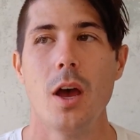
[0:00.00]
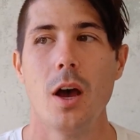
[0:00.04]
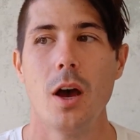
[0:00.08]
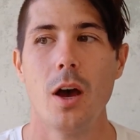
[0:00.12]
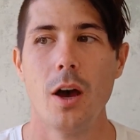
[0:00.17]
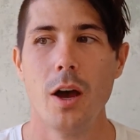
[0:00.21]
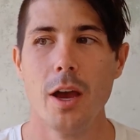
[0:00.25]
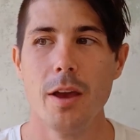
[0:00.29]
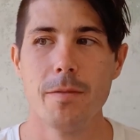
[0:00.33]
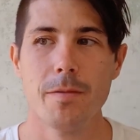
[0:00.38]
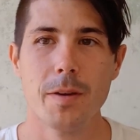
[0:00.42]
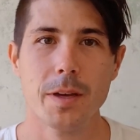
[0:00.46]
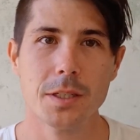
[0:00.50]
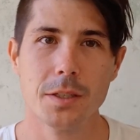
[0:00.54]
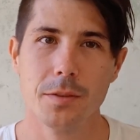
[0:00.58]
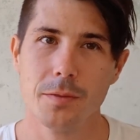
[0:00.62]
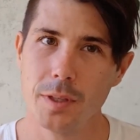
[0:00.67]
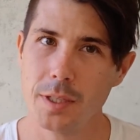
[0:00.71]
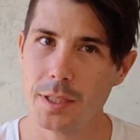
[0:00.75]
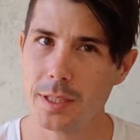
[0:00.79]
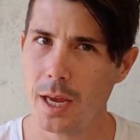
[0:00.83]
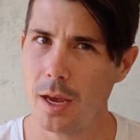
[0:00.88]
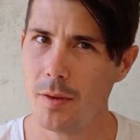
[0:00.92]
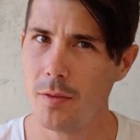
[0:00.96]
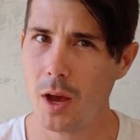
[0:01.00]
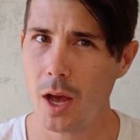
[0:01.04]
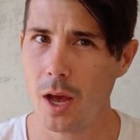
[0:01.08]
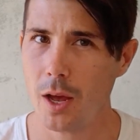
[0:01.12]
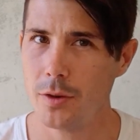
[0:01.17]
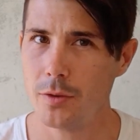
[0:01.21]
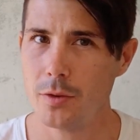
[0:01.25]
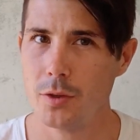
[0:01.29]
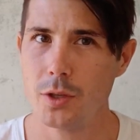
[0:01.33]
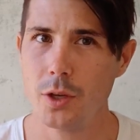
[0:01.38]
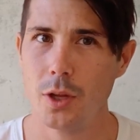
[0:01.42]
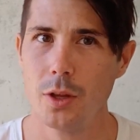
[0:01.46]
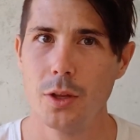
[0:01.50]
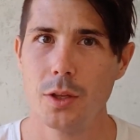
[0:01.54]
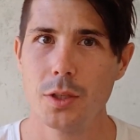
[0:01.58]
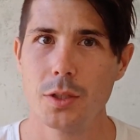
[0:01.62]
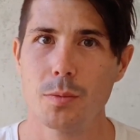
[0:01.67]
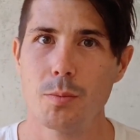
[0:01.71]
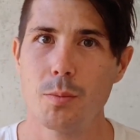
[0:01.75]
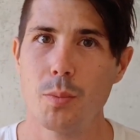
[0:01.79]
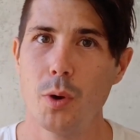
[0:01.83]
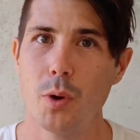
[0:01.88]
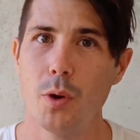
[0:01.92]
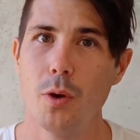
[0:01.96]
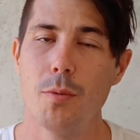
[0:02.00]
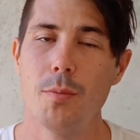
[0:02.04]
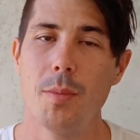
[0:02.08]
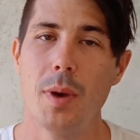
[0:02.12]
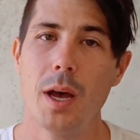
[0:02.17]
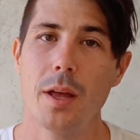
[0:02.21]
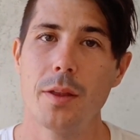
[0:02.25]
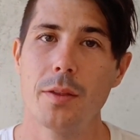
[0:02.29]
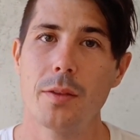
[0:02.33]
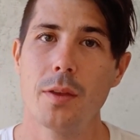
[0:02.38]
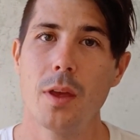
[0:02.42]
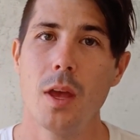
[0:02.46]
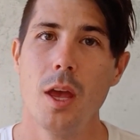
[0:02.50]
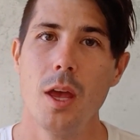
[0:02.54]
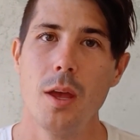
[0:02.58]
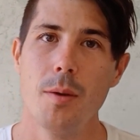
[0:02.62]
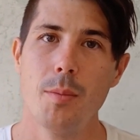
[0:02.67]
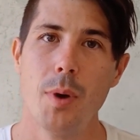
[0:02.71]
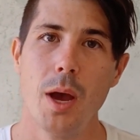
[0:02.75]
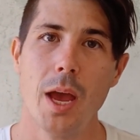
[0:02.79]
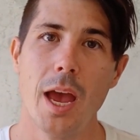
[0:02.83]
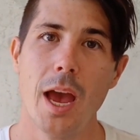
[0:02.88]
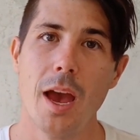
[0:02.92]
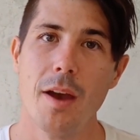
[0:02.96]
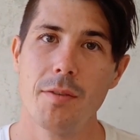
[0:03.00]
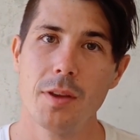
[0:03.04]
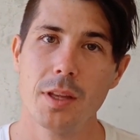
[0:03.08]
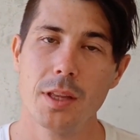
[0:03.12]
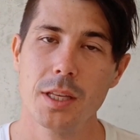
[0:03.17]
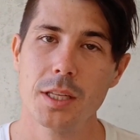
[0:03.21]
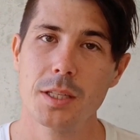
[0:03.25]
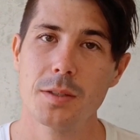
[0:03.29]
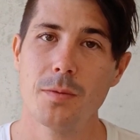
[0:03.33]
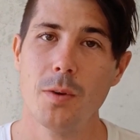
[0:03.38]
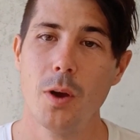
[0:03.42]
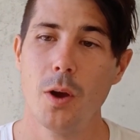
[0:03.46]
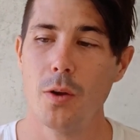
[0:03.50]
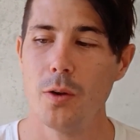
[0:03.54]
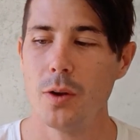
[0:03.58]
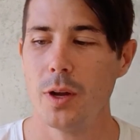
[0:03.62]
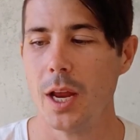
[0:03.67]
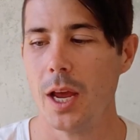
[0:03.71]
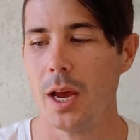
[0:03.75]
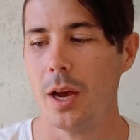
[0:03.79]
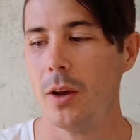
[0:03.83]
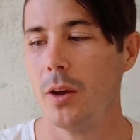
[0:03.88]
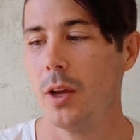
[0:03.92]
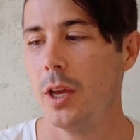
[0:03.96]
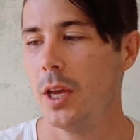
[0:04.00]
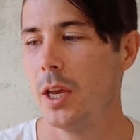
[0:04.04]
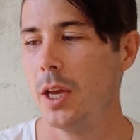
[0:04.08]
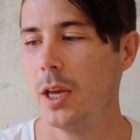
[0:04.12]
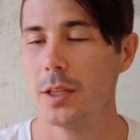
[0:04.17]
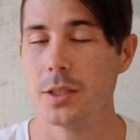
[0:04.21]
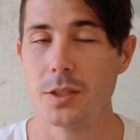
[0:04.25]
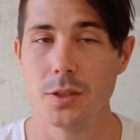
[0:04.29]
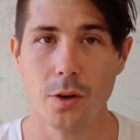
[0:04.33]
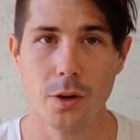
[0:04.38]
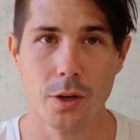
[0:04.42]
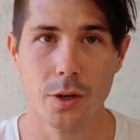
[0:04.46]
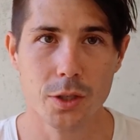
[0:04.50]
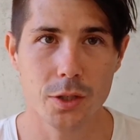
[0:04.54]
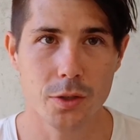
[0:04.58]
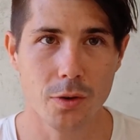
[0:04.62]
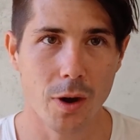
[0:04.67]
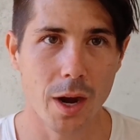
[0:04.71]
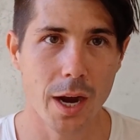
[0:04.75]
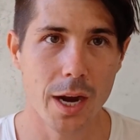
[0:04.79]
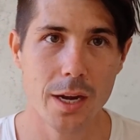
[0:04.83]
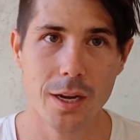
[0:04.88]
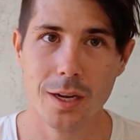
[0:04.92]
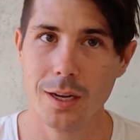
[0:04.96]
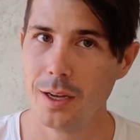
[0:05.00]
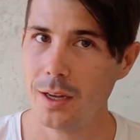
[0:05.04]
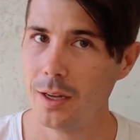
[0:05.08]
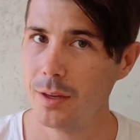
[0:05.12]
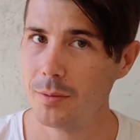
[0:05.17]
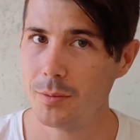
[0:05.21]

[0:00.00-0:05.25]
I effectively save $100 per month by having this phone. Now, it's not as great.